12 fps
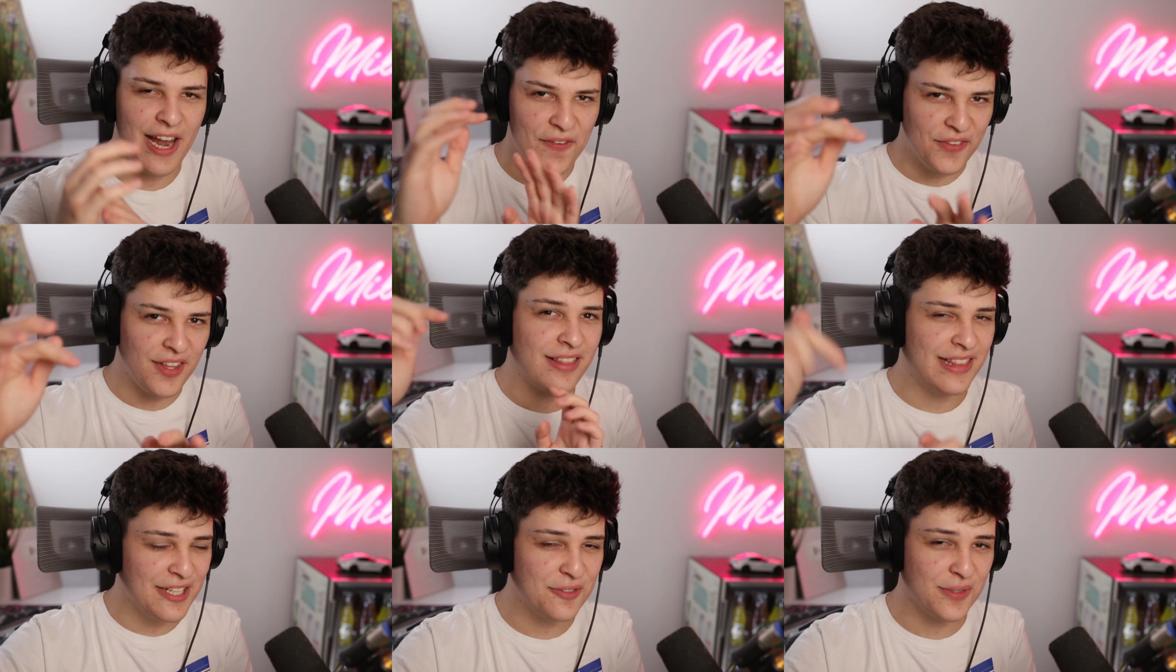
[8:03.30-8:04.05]
And if you
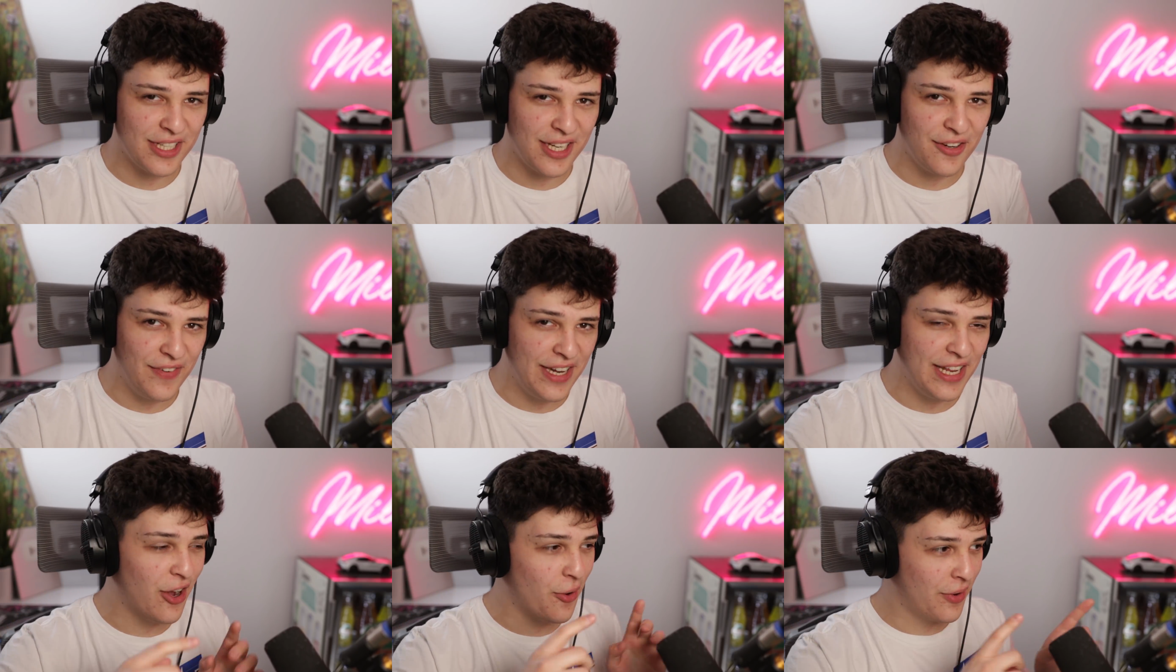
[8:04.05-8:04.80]
thought this was a good
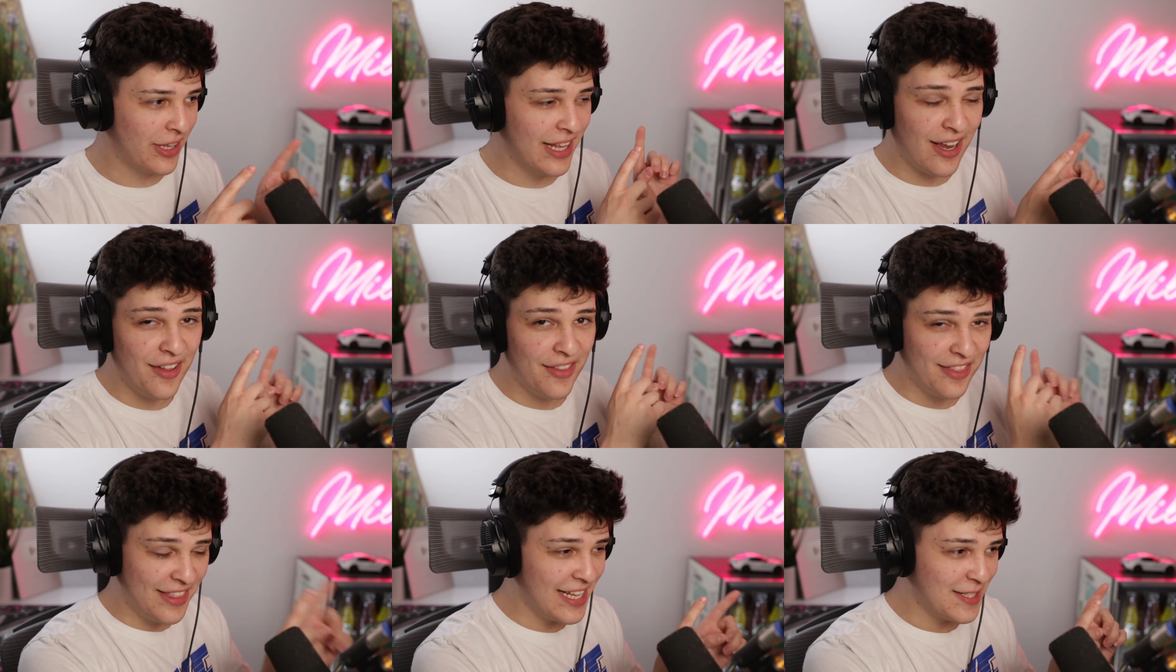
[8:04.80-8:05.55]
video, click
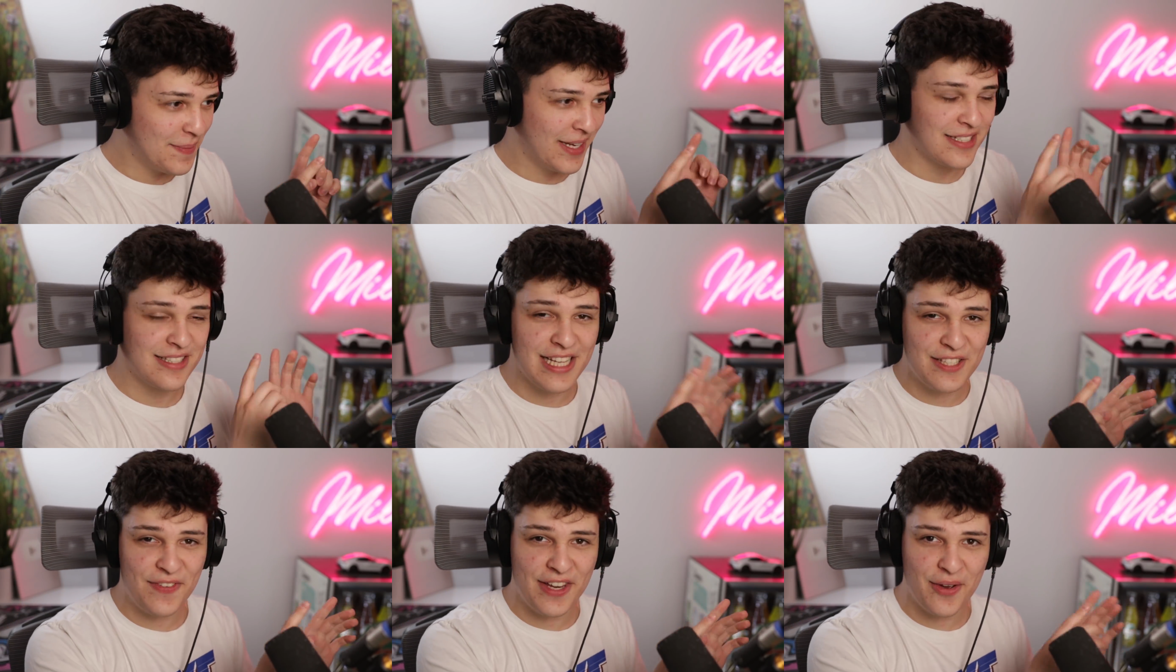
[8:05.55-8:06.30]
on this because
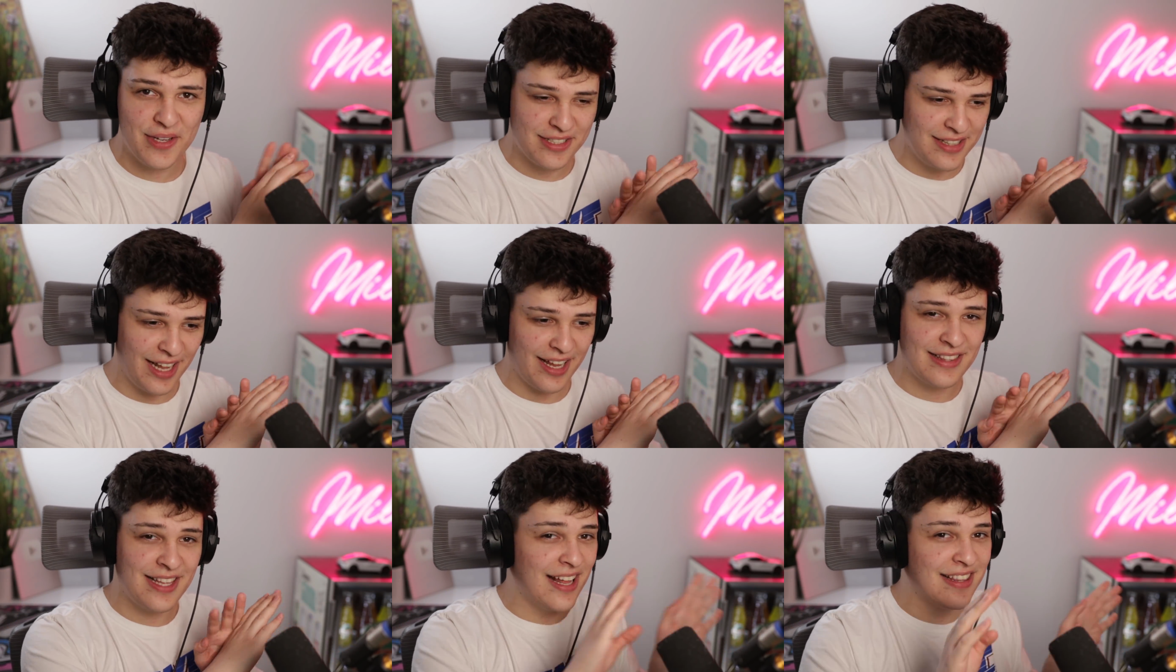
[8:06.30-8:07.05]
this video is like
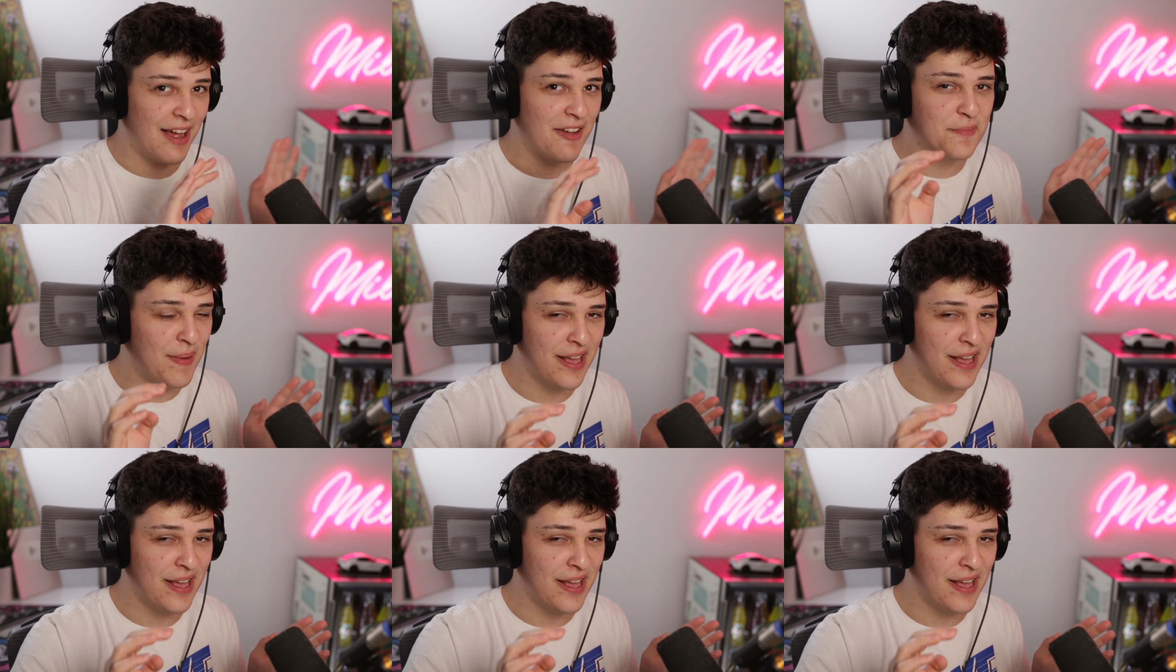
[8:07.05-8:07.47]
10 times